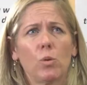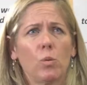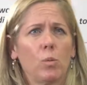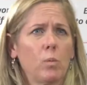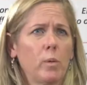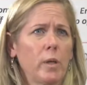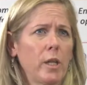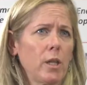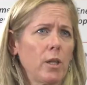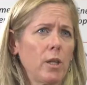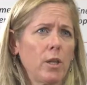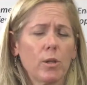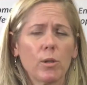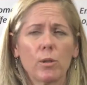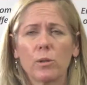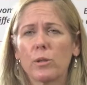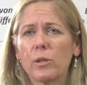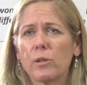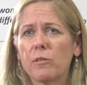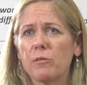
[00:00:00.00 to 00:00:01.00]

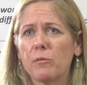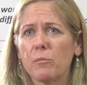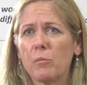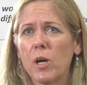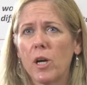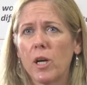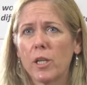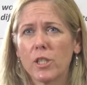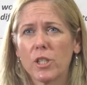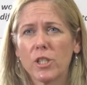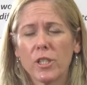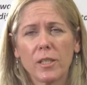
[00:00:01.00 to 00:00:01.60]
23rd of March,